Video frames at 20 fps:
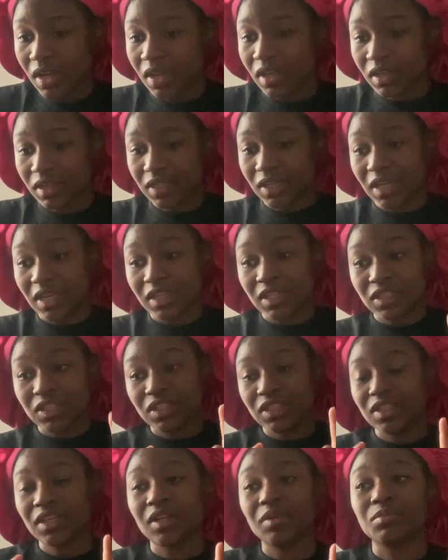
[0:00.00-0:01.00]
I got
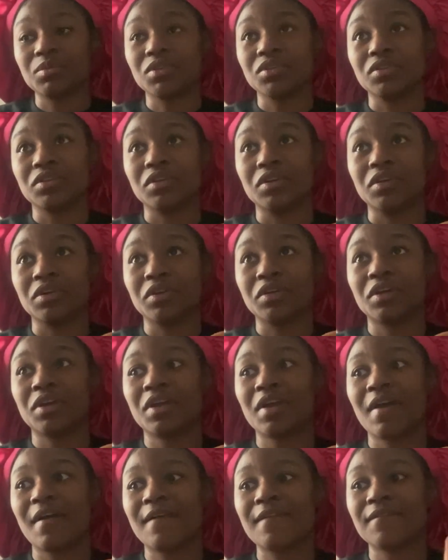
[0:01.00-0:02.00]
chapter
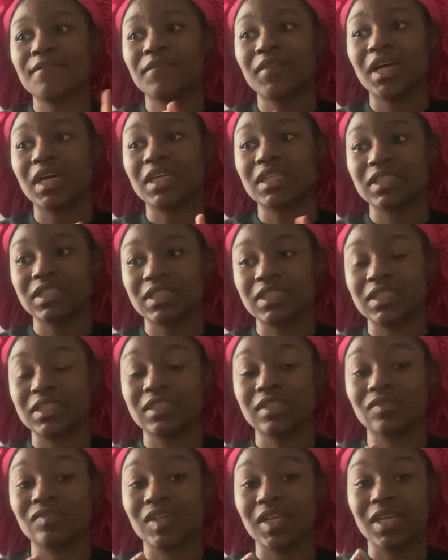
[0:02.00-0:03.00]
5, 6,
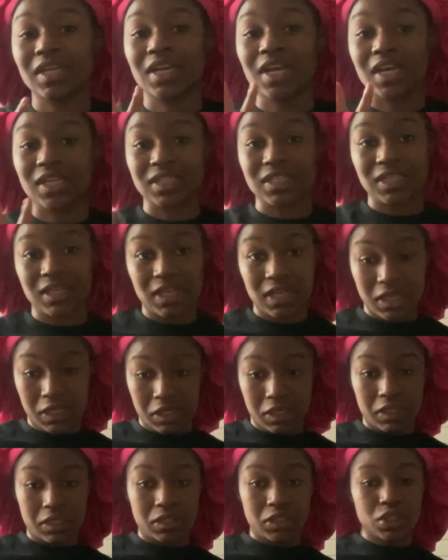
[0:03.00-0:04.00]
7, 8, 9,
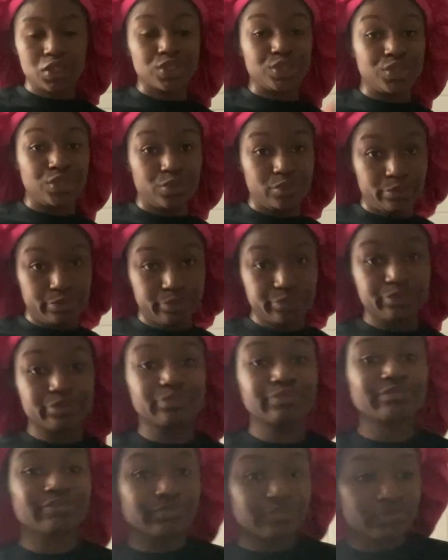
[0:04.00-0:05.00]
10 to do.
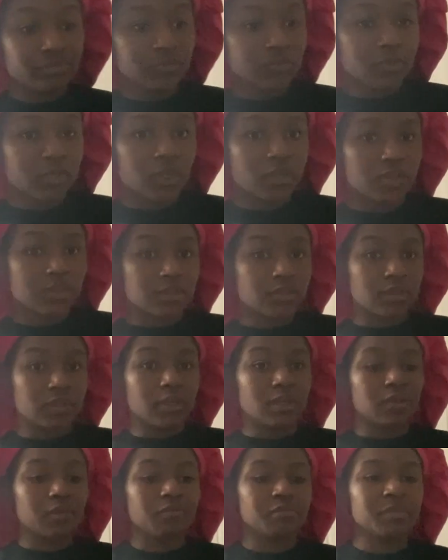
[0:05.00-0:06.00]
So
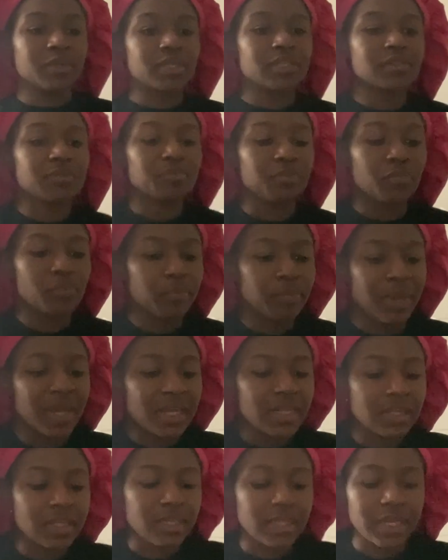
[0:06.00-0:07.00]
yeah, but it's
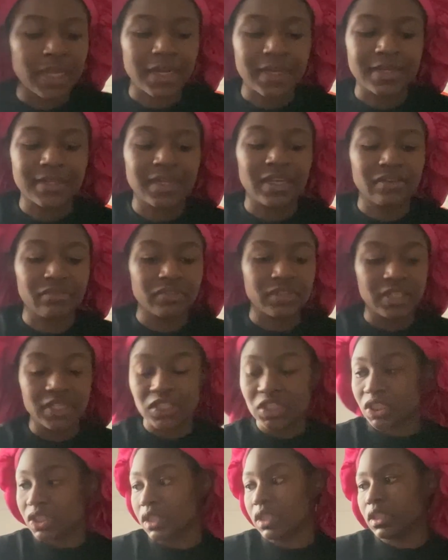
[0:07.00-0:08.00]
mainly like
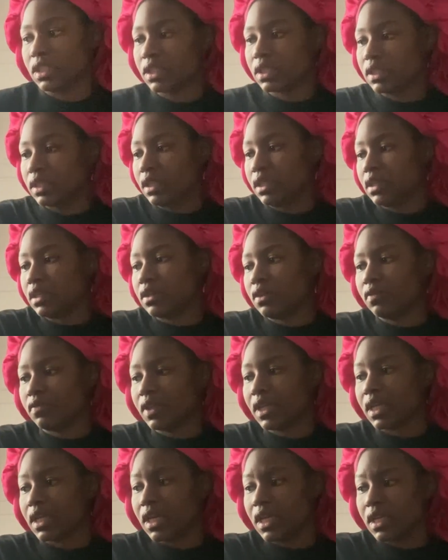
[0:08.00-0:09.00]
definitions and stuff
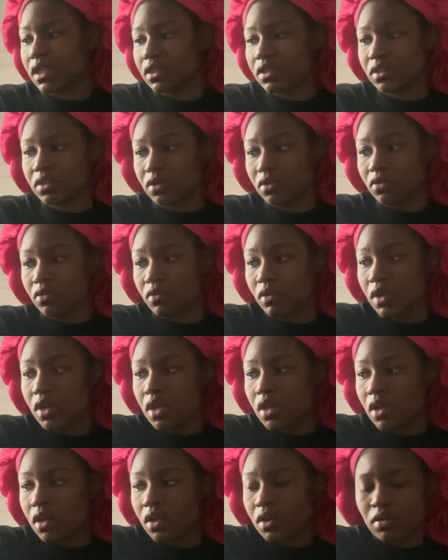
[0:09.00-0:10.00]
like that. So
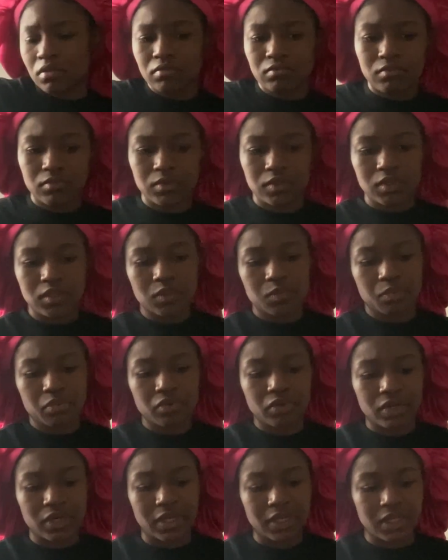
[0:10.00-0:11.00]
it's
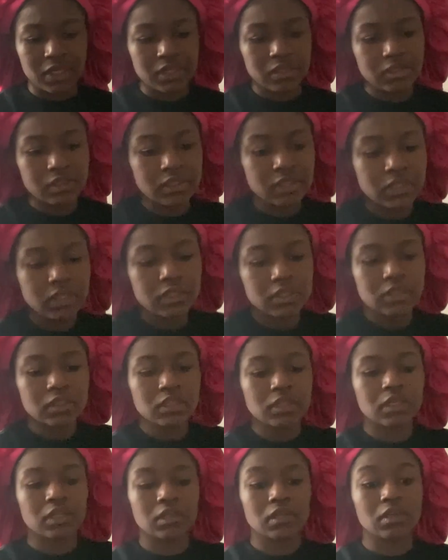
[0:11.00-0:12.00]
pretty easy.
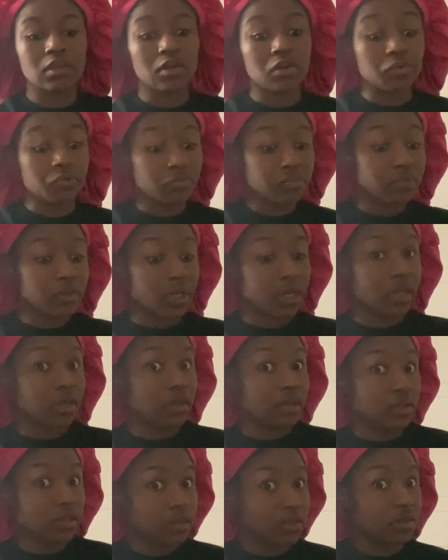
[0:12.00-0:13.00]
I hope
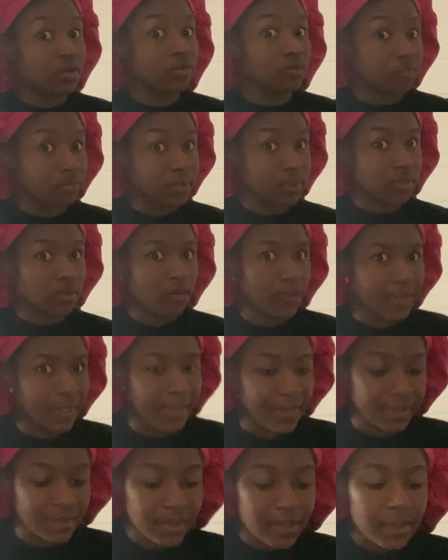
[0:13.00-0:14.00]
it's all
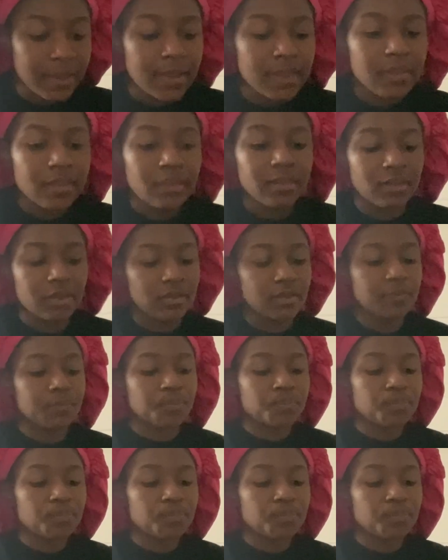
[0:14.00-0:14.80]
like that.